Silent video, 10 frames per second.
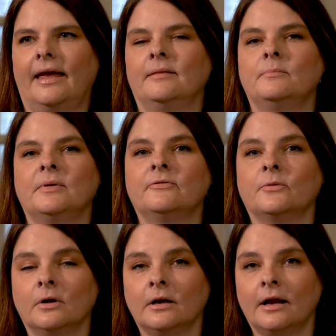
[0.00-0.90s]
And
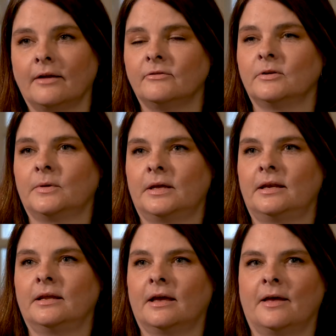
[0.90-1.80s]
before
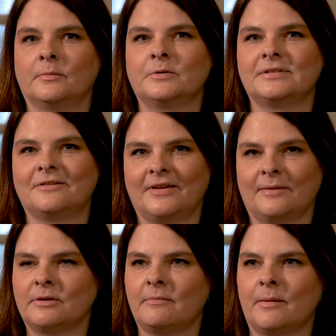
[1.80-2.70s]
everyone who's a
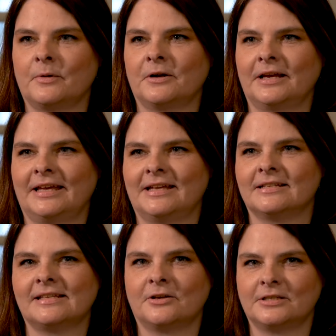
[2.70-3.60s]
family member
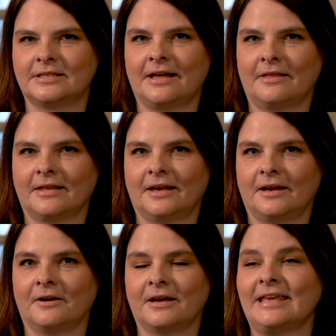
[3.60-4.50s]
in Satterton
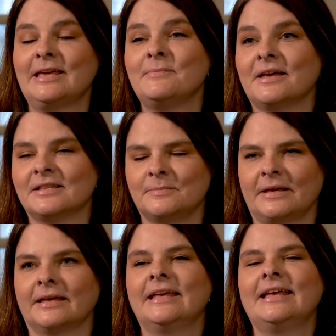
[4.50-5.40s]
Healthcare emails
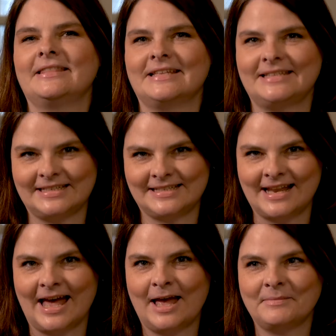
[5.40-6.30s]
me, this does
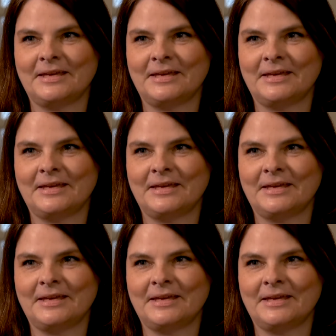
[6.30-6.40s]
not